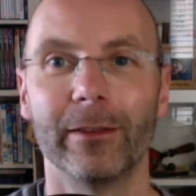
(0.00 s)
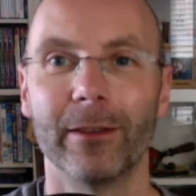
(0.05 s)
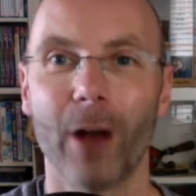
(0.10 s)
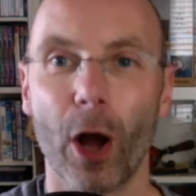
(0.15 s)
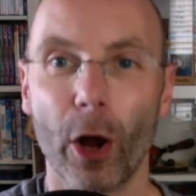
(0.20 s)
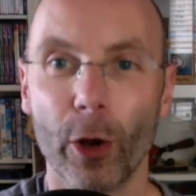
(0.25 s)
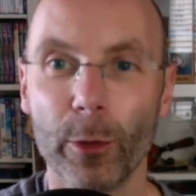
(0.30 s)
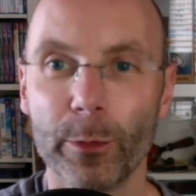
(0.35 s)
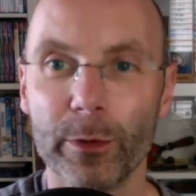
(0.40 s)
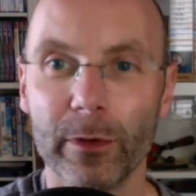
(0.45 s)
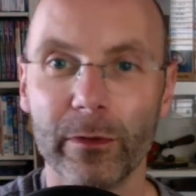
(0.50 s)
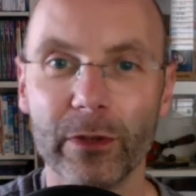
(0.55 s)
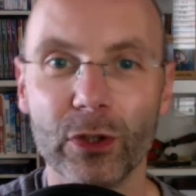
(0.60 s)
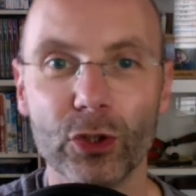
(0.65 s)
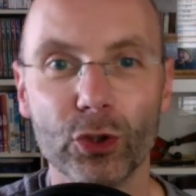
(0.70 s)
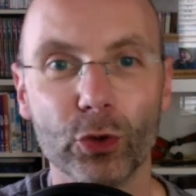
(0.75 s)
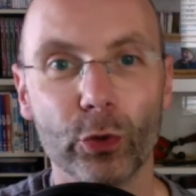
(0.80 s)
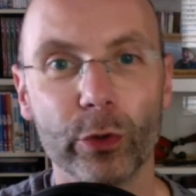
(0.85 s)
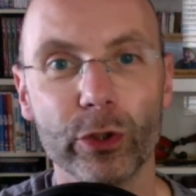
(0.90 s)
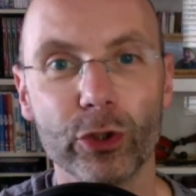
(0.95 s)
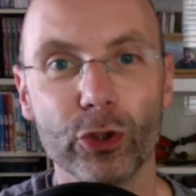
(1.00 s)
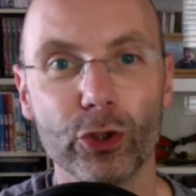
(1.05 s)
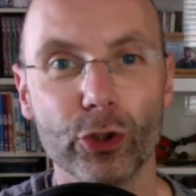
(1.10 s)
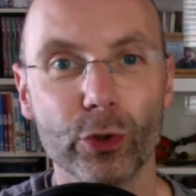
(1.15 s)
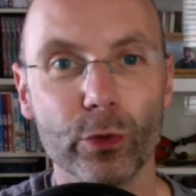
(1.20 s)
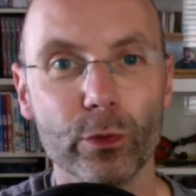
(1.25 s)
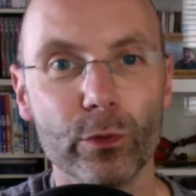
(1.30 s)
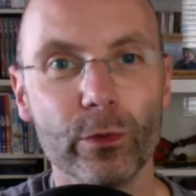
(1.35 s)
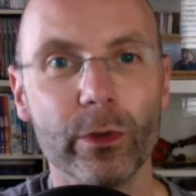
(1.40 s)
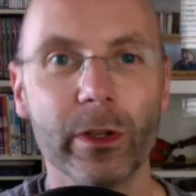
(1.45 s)
I hope you've enjoyed
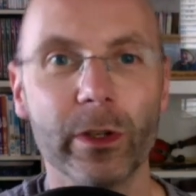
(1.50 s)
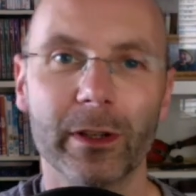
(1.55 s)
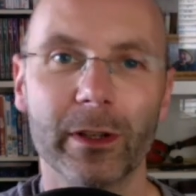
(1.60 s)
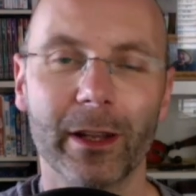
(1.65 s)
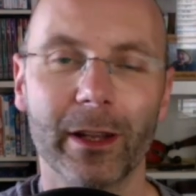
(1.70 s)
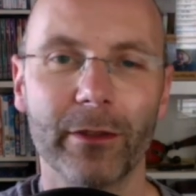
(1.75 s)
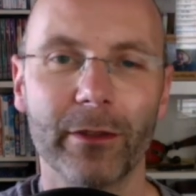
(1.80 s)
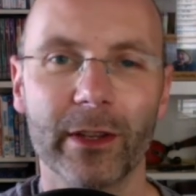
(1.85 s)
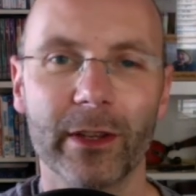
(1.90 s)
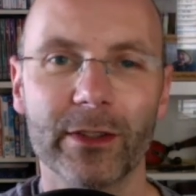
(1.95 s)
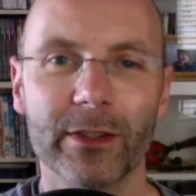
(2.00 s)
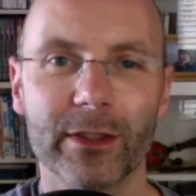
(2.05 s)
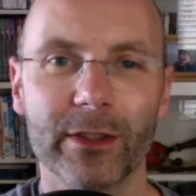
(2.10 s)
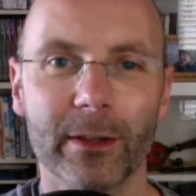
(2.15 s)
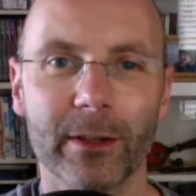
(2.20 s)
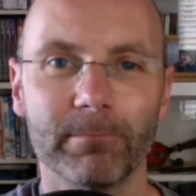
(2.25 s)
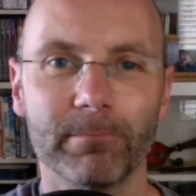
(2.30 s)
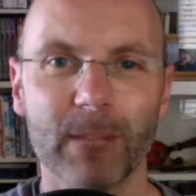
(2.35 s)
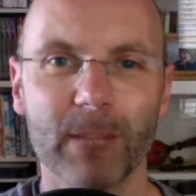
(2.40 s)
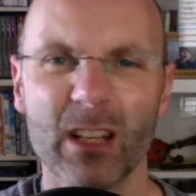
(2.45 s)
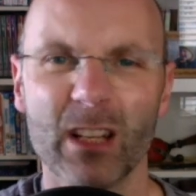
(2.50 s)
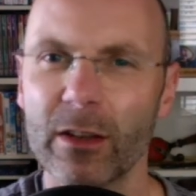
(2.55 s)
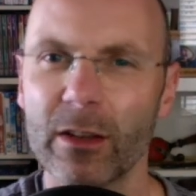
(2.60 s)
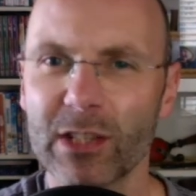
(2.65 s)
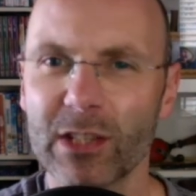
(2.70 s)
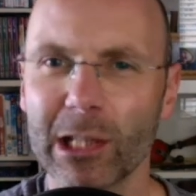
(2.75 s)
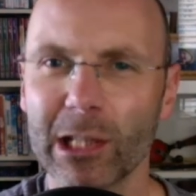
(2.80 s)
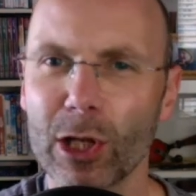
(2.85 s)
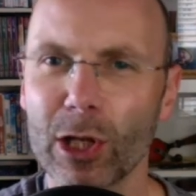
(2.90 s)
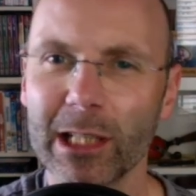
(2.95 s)
June and this
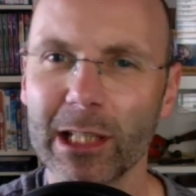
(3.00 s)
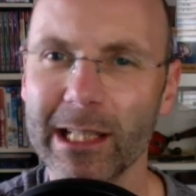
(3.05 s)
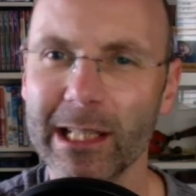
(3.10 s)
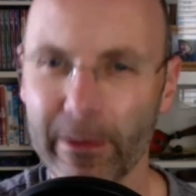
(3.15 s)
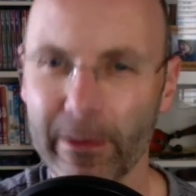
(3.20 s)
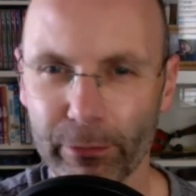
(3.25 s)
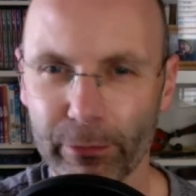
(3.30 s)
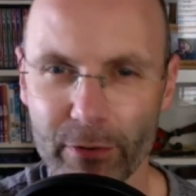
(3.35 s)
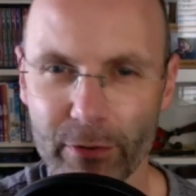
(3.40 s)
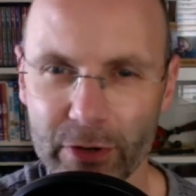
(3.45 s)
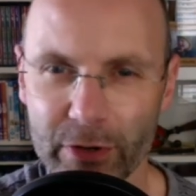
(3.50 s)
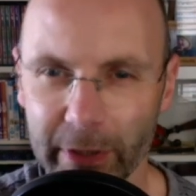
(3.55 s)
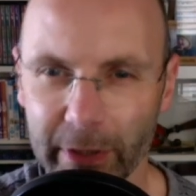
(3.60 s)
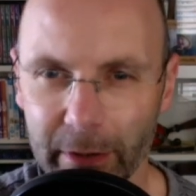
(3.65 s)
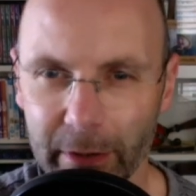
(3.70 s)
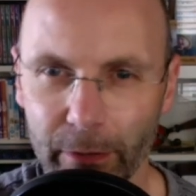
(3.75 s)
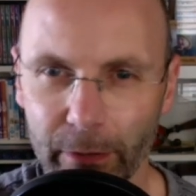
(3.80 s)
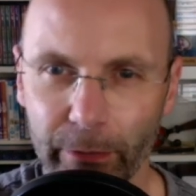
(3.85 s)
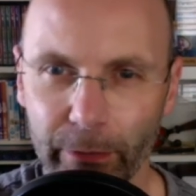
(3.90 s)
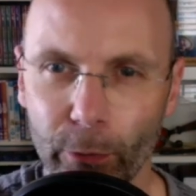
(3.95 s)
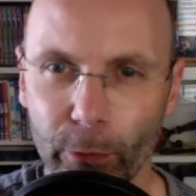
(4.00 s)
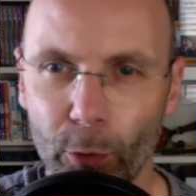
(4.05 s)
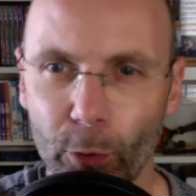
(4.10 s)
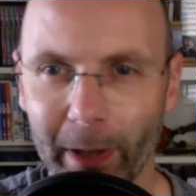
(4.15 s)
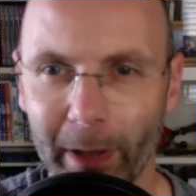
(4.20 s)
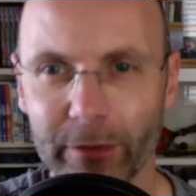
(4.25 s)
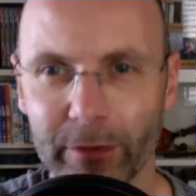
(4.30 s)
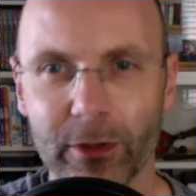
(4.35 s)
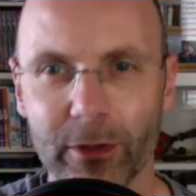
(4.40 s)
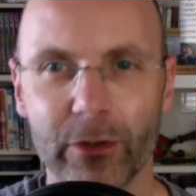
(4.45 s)
slightly different
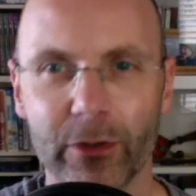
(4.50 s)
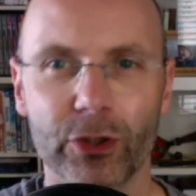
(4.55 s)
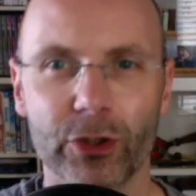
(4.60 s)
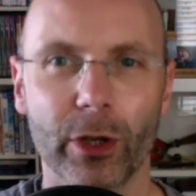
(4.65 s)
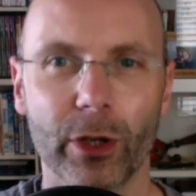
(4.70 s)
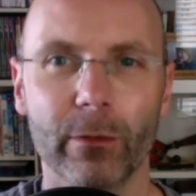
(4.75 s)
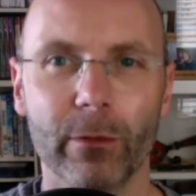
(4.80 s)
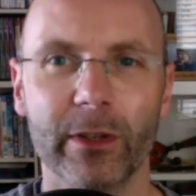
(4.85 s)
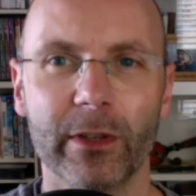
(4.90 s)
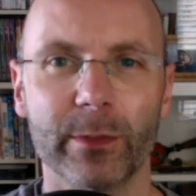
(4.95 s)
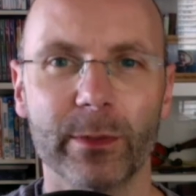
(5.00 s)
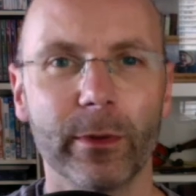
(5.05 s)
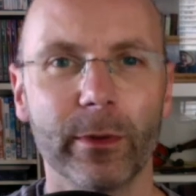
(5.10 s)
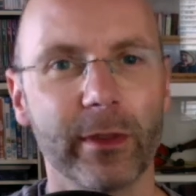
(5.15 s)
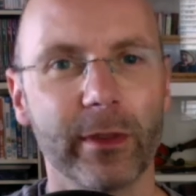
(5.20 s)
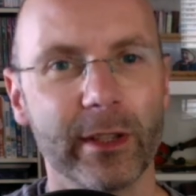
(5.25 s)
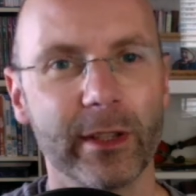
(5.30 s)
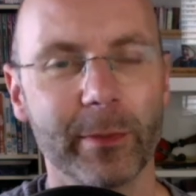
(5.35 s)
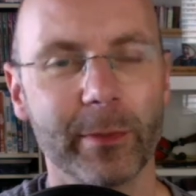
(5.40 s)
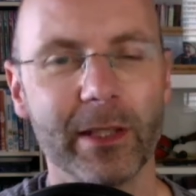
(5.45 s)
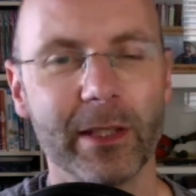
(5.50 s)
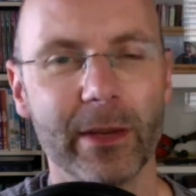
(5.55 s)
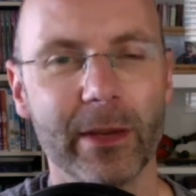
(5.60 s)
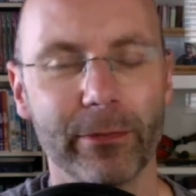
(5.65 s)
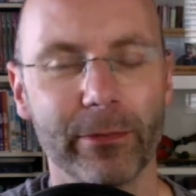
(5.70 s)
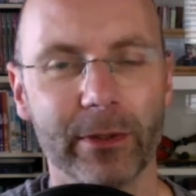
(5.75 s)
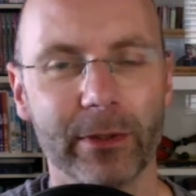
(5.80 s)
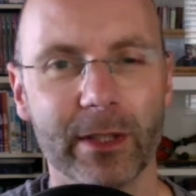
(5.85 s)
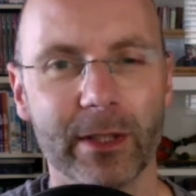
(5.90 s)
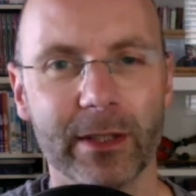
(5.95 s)
format to the show this month. It's been
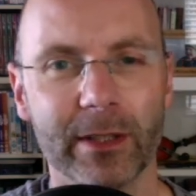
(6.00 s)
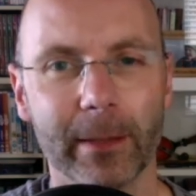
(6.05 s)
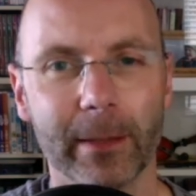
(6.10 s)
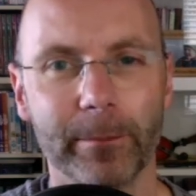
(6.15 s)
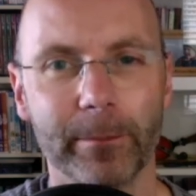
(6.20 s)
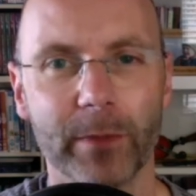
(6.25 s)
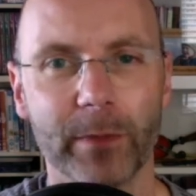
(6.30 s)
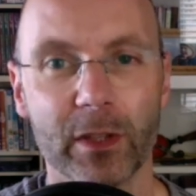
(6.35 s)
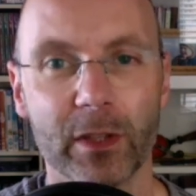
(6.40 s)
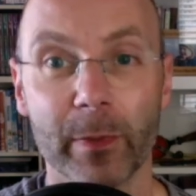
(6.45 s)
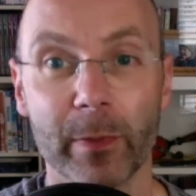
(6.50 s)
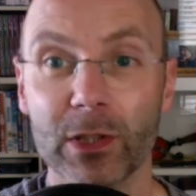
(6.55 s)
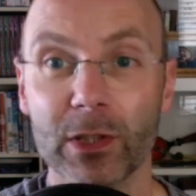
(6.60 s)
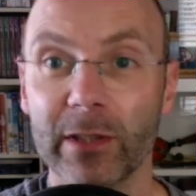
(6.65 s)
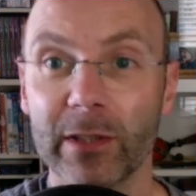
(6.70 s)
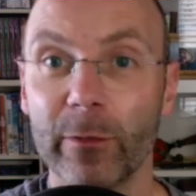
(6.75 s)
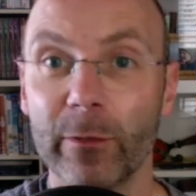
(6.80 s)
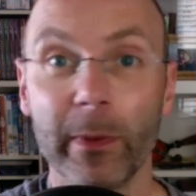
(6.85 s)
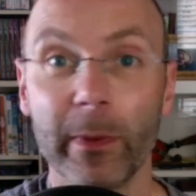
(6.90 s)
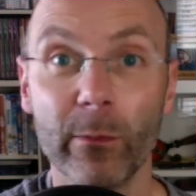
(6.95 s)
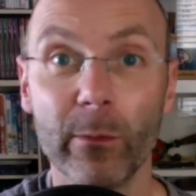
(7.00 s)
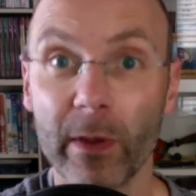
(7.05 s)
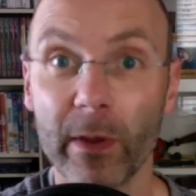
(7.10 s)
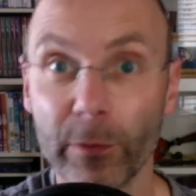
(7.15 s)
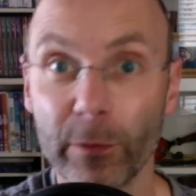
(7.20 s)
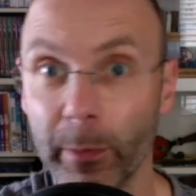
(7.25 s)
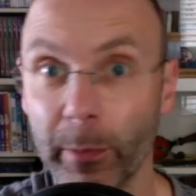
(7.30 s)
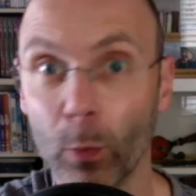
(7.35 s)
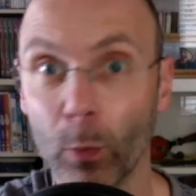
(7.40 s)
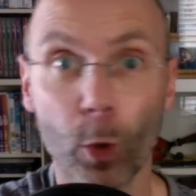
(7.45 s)
different, isn't it? Especially if
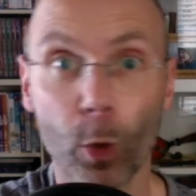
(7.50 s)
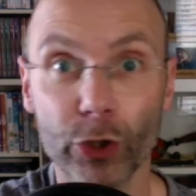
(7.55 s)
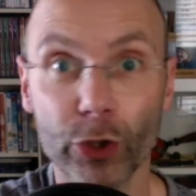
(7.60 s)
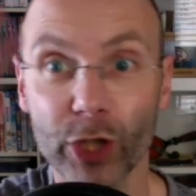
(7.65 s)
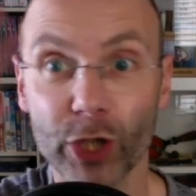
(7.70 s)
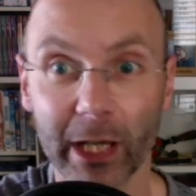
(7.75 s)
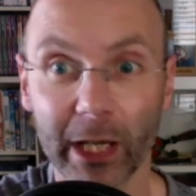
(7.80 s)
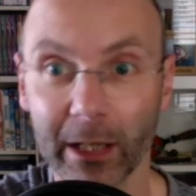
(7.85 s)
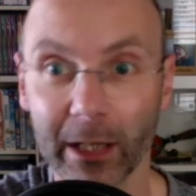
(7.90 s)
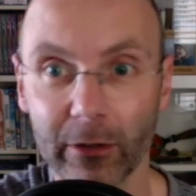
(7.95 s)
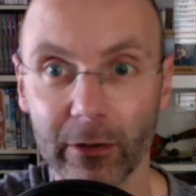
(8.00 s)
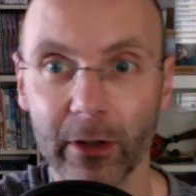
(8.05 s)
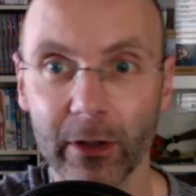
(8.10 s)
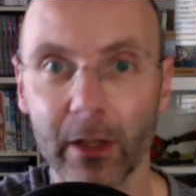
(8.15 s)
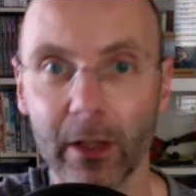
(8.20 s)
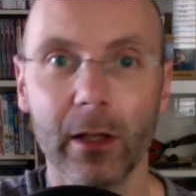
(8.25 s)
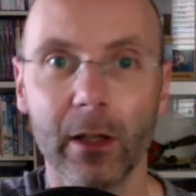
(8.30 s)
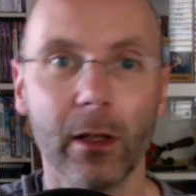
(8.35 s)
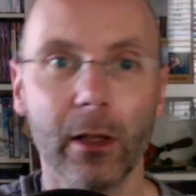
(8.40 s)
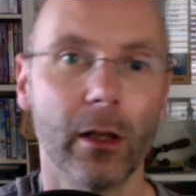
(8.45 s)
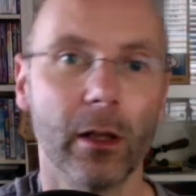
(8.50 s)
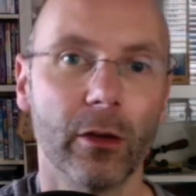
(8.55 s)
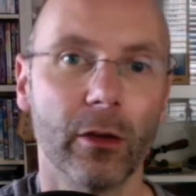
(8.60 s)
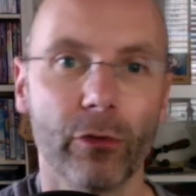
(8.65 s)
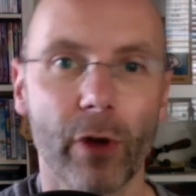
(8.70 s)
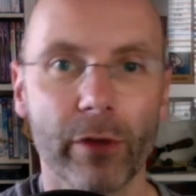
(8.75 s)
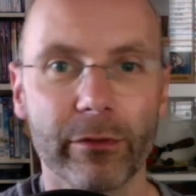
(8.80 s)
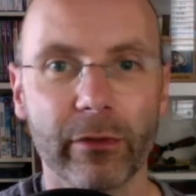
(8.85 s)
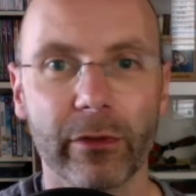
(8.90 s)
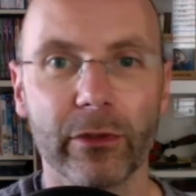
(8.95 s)
you've been watching it
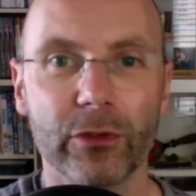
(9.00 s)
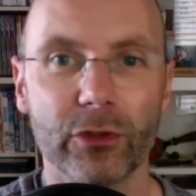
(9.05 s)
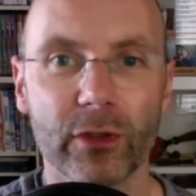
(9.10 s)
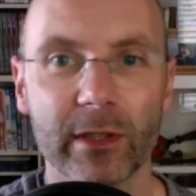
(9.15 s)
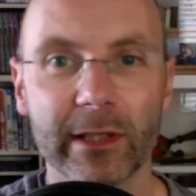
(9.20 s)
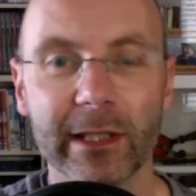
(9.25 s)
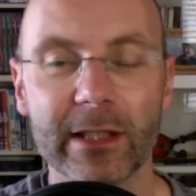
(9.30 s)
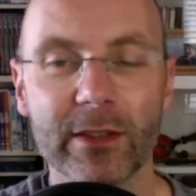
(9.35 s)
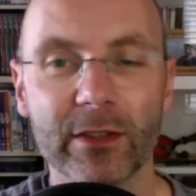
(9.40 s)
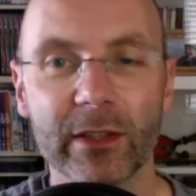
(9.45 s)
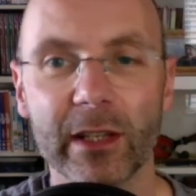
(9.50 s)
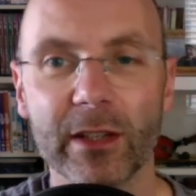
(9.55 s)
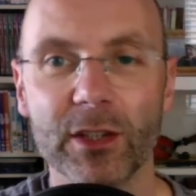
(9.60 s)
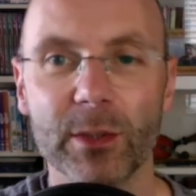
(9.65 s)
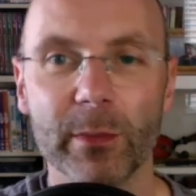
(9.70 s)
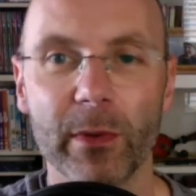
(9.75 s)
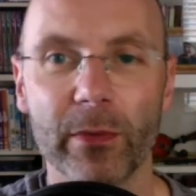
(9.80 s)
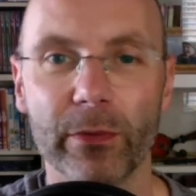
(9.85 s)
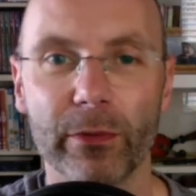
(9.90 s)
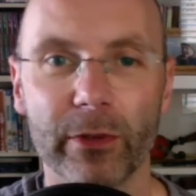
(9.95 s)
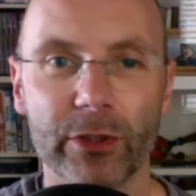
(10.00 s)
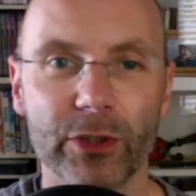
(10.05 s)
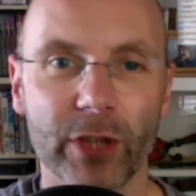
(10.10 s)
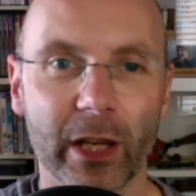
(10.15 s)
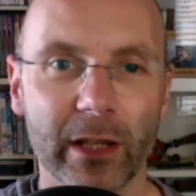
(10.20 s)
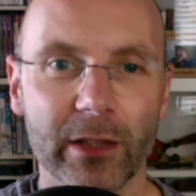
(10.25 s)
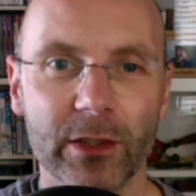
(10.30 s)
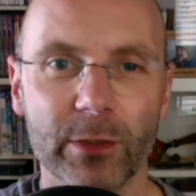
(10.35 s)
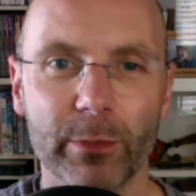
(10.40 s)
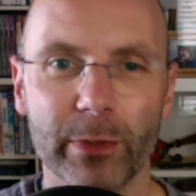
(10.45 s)
rather than just listening to me for a
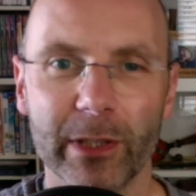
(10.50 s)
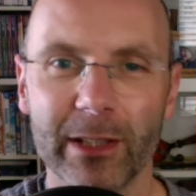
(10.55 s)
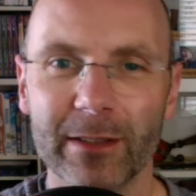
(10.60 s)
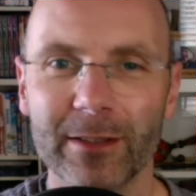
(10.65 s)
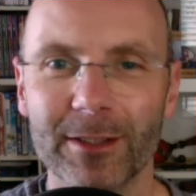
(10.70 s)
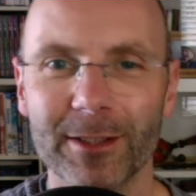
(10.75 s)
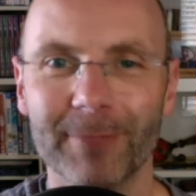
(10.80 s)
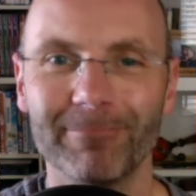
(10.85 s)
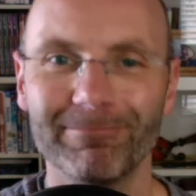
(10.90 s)
change. But it's